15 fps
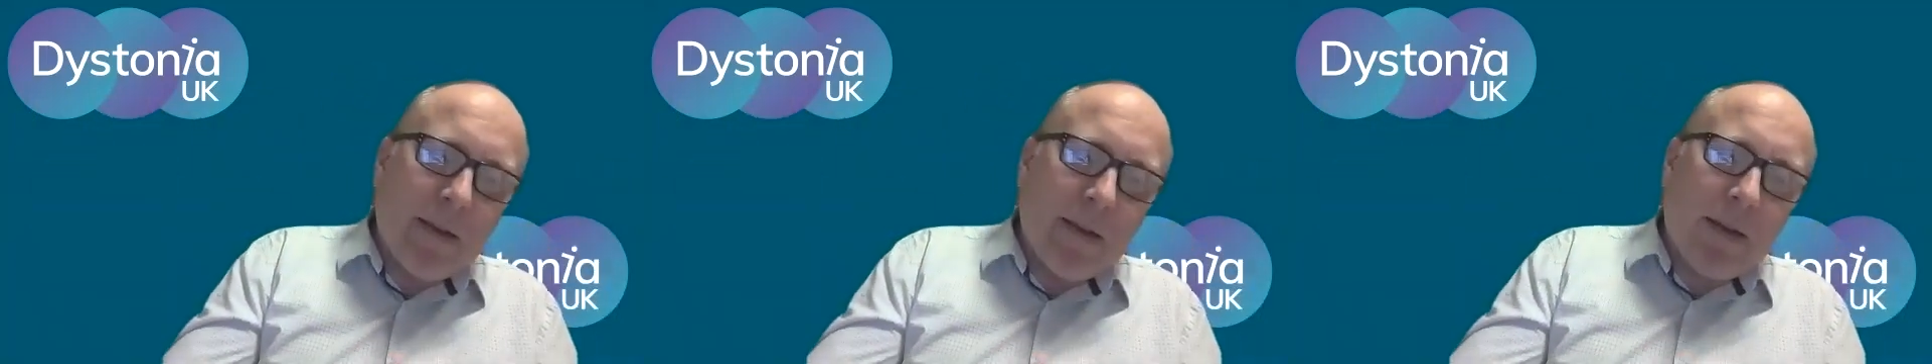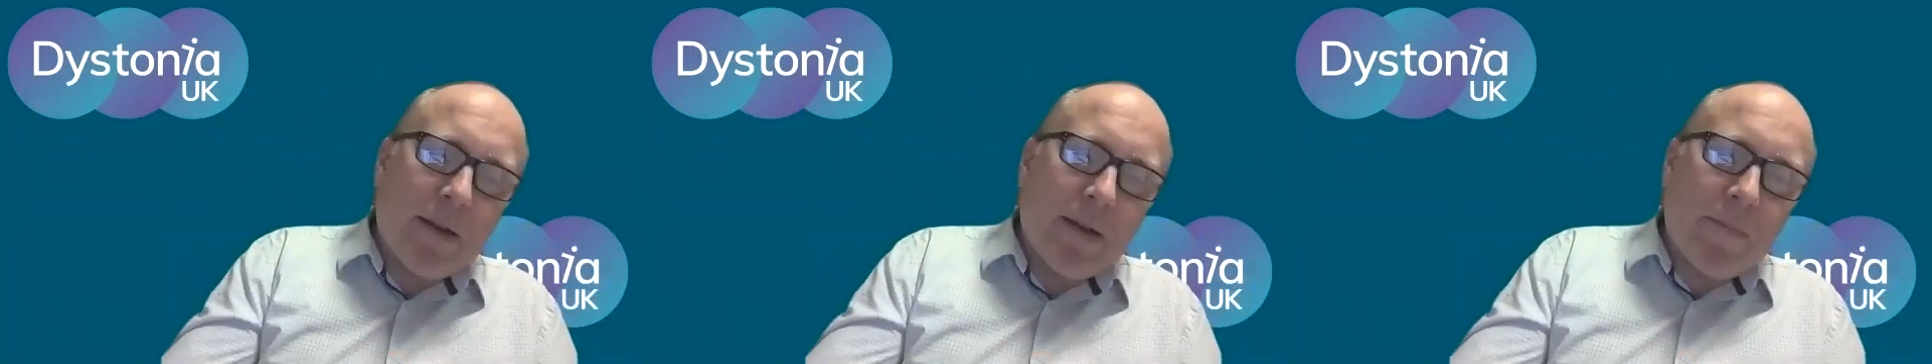
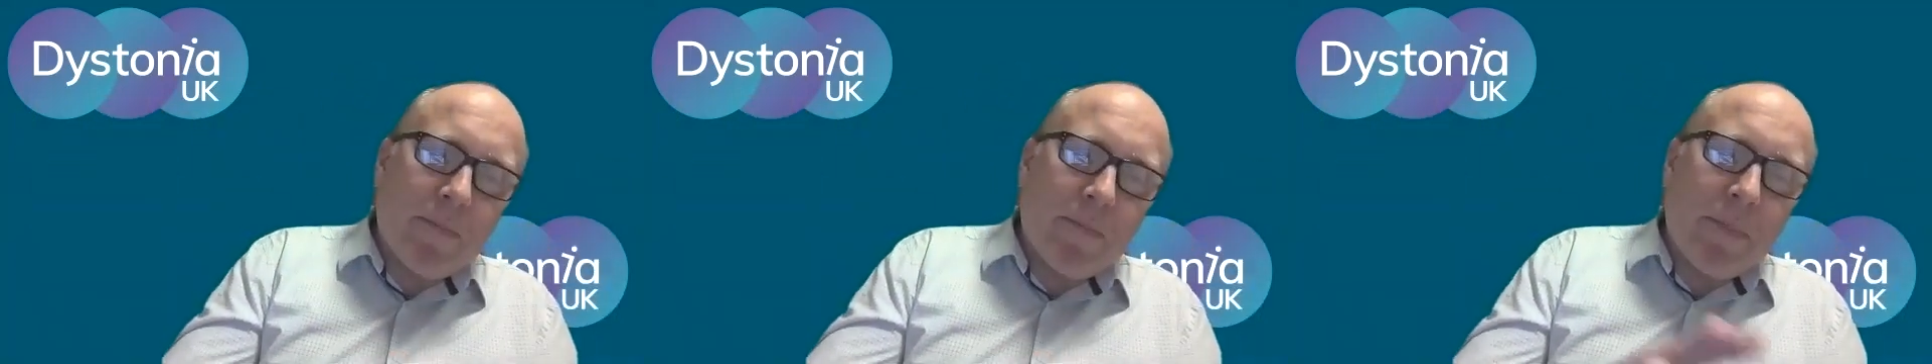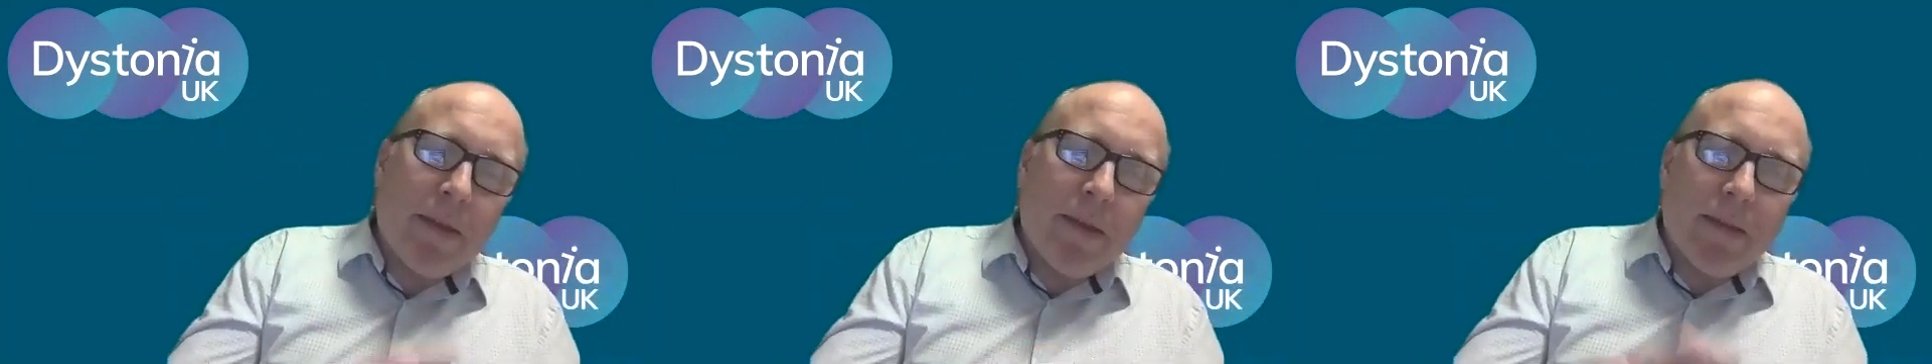
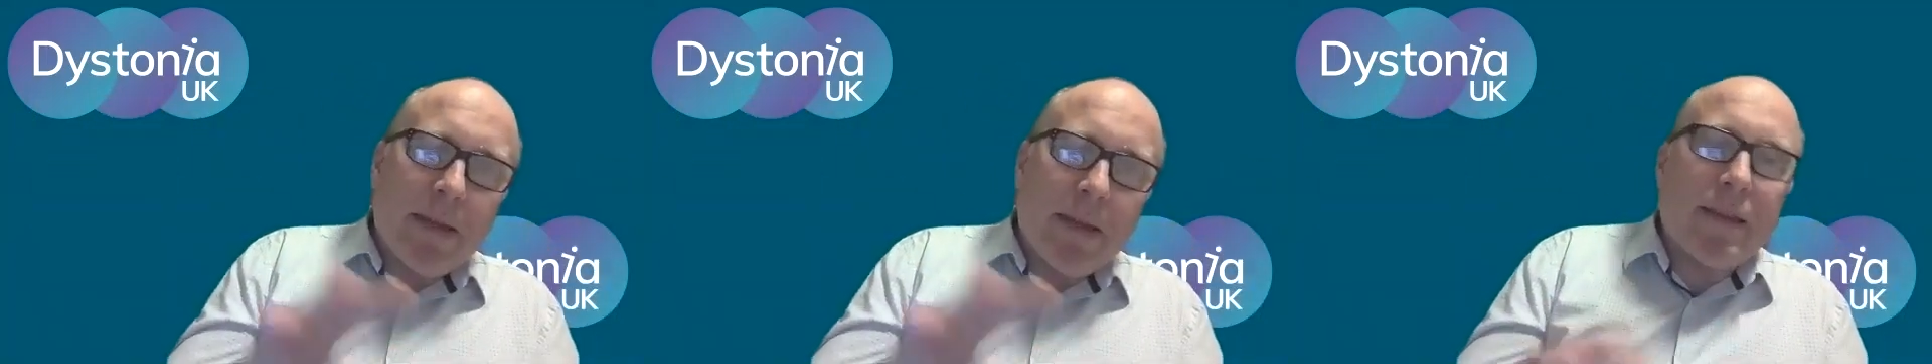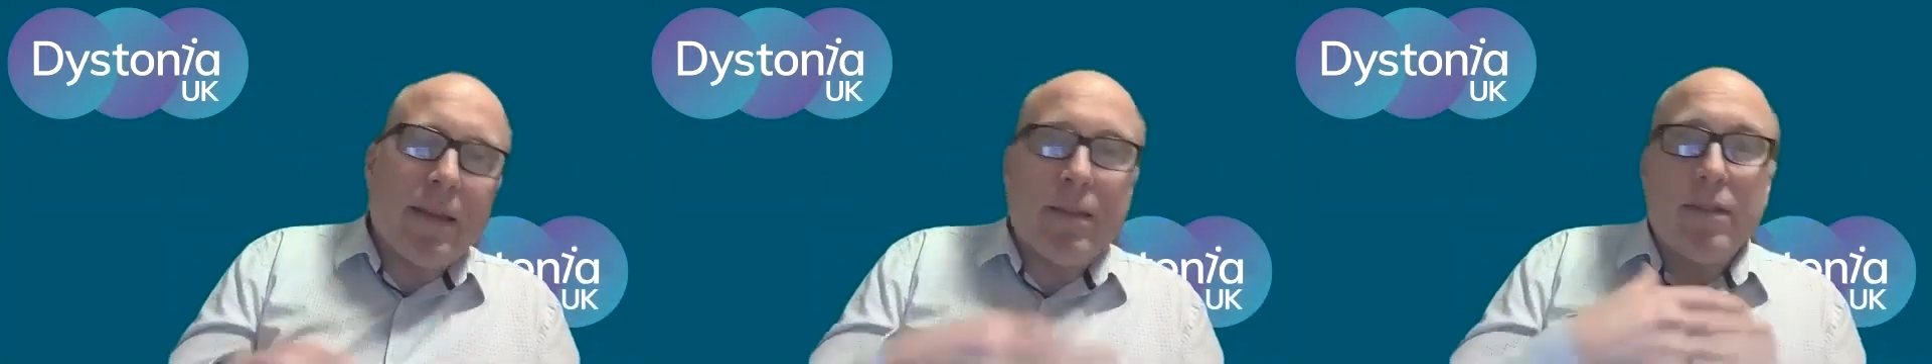
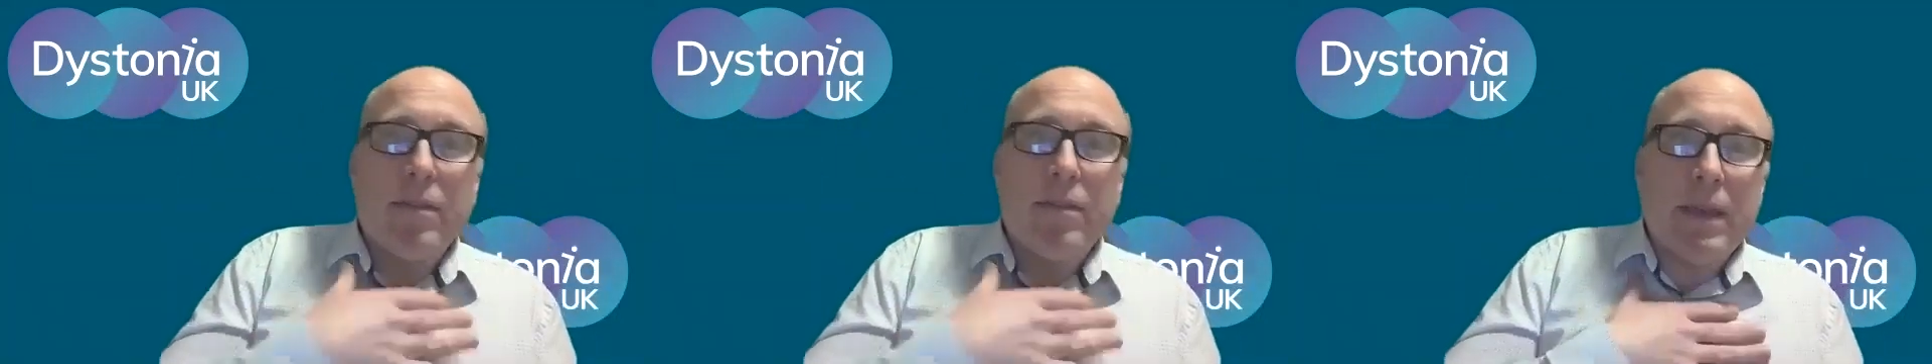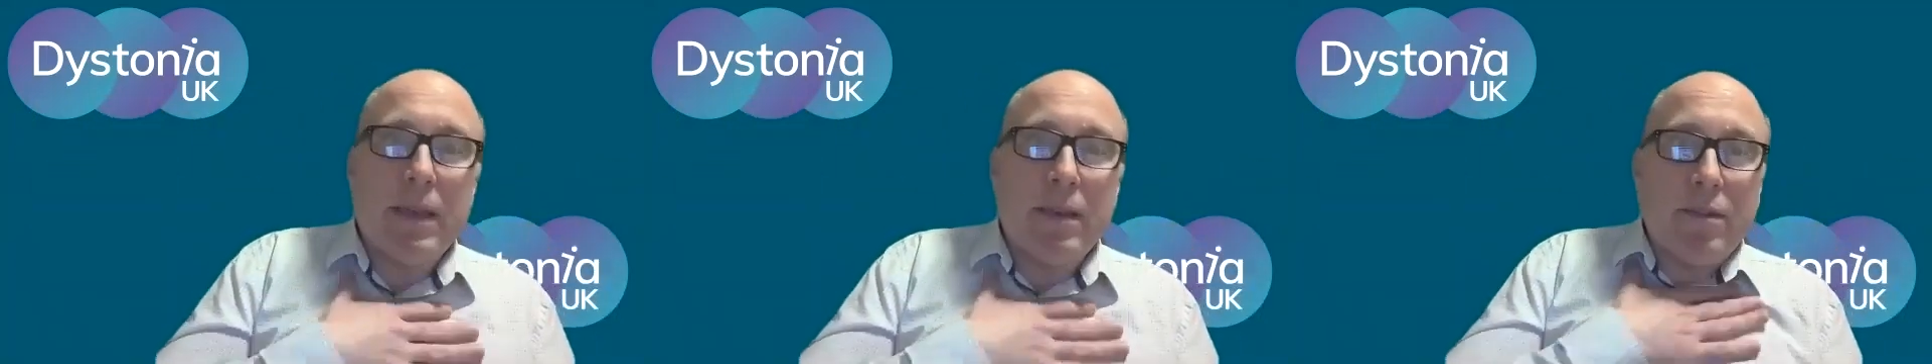that tends to
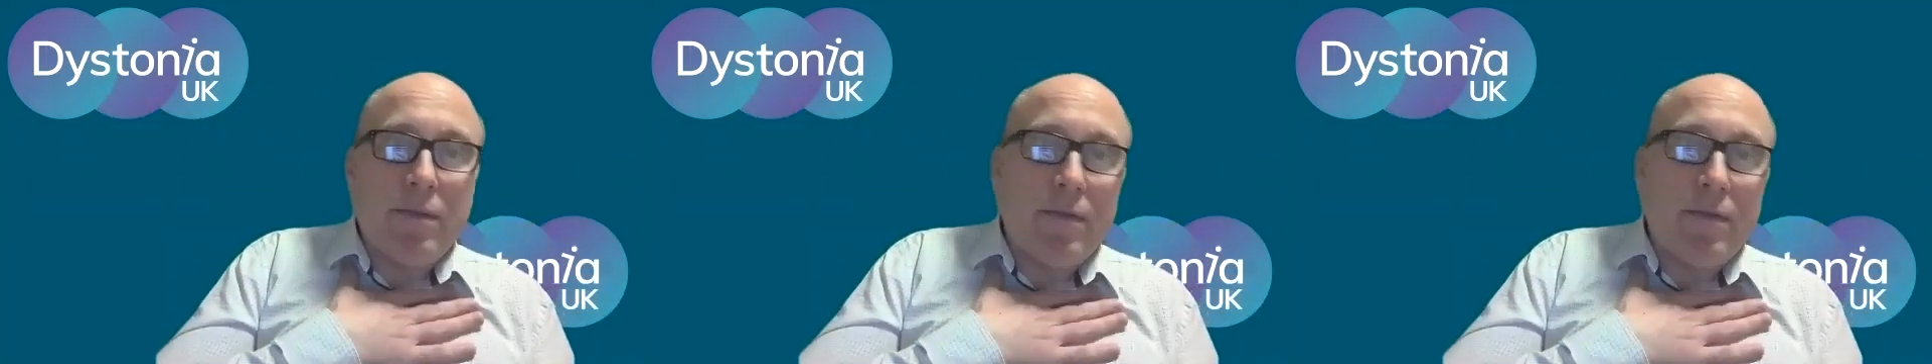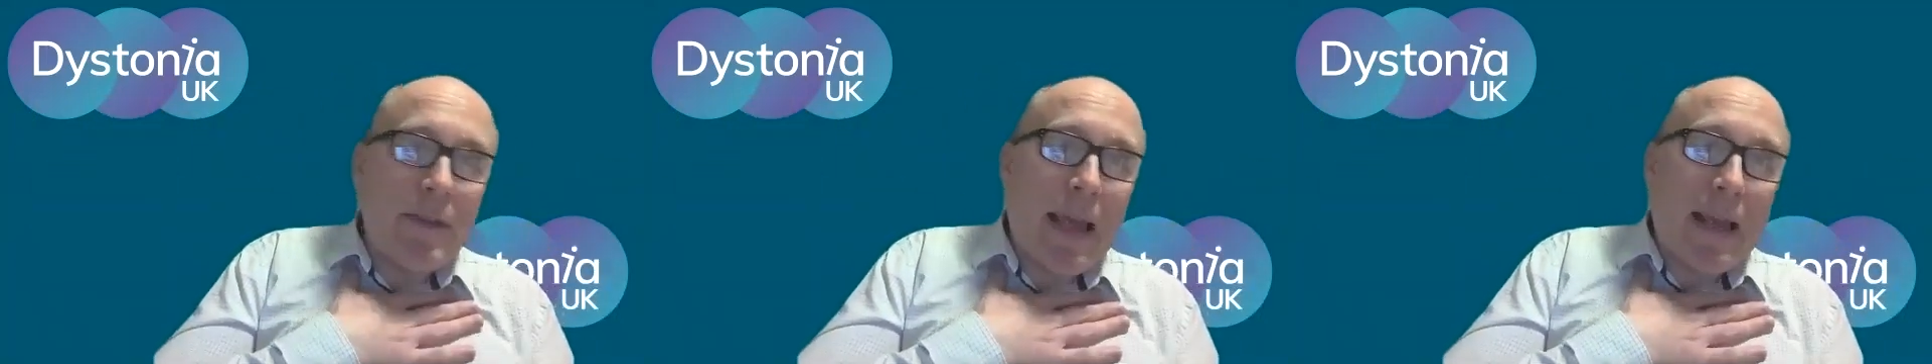be sort
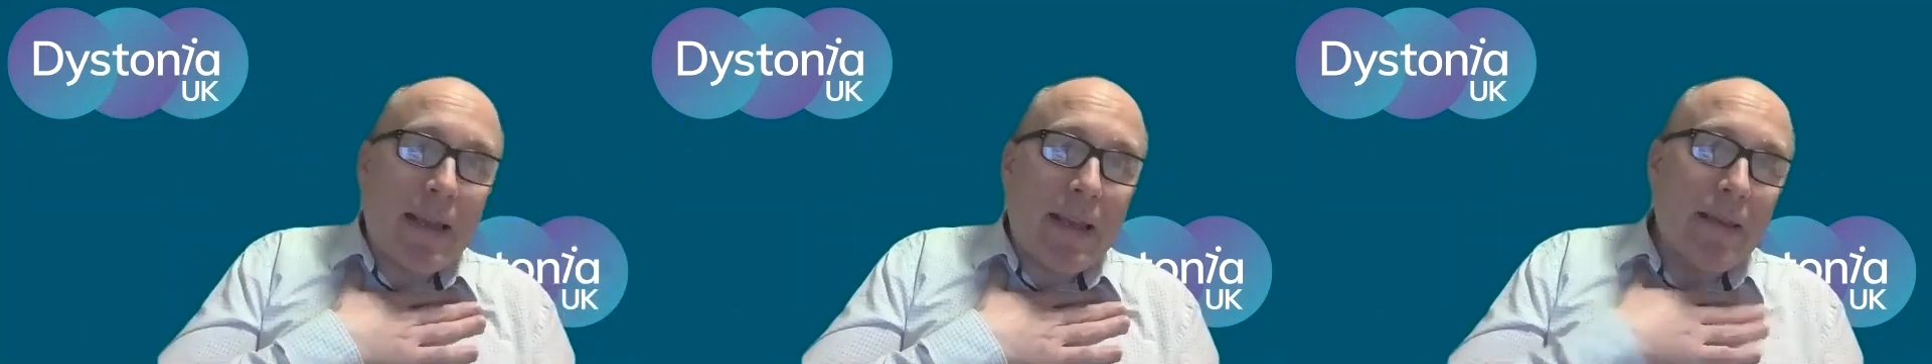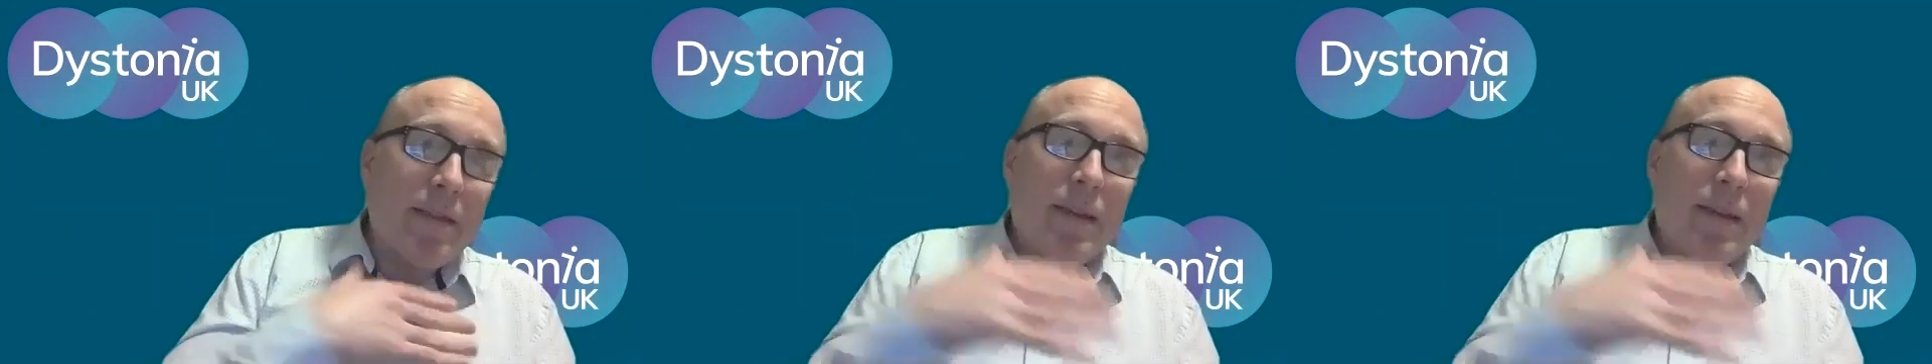of neck